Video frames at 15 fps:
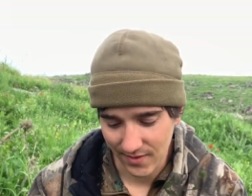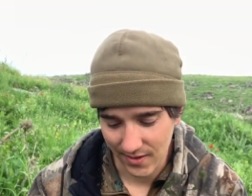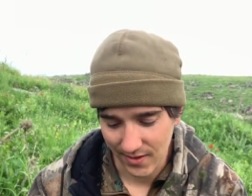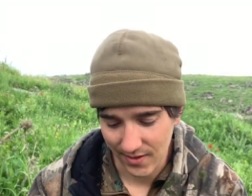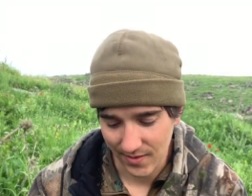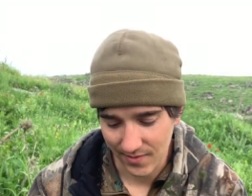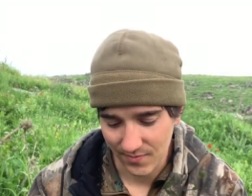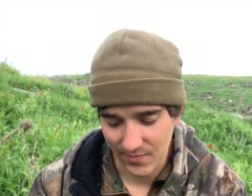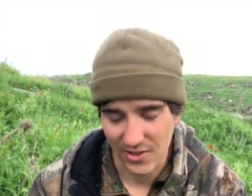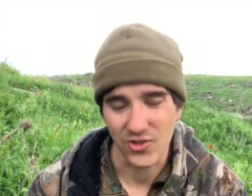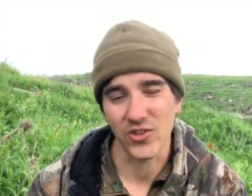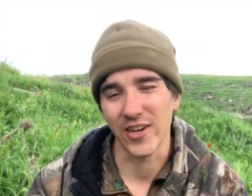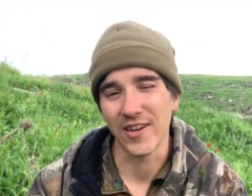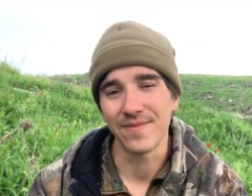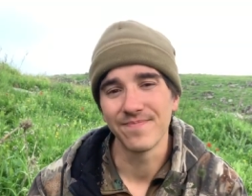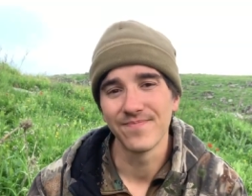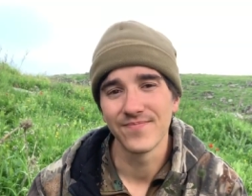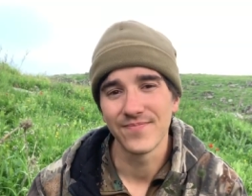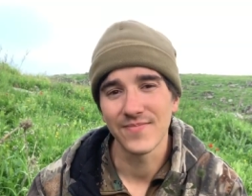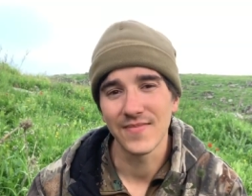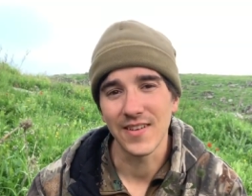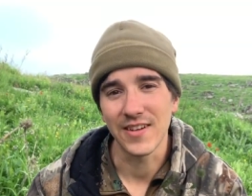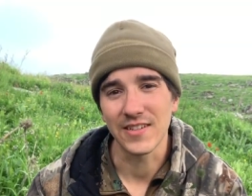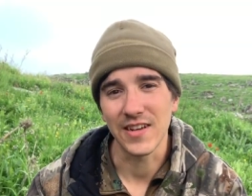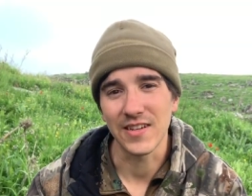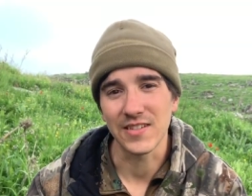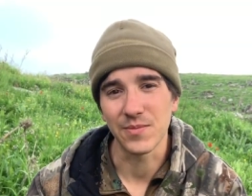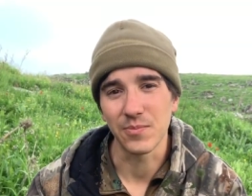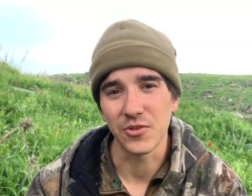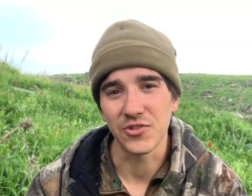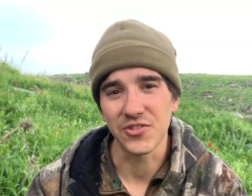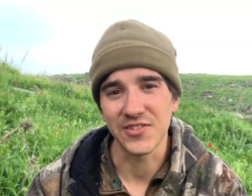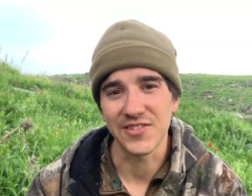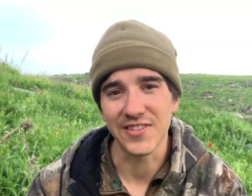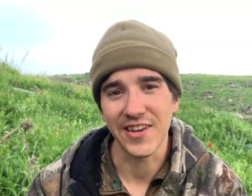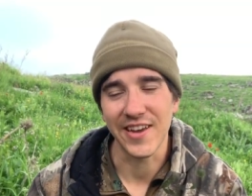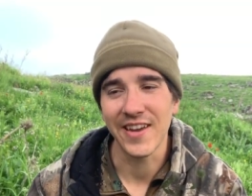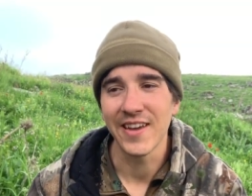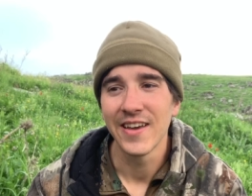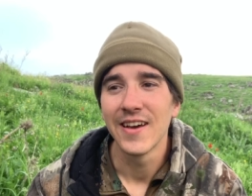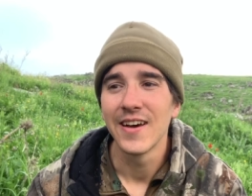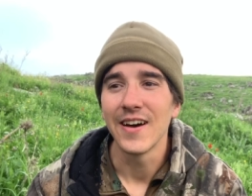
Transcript: uh to train, I, I suppose you could say.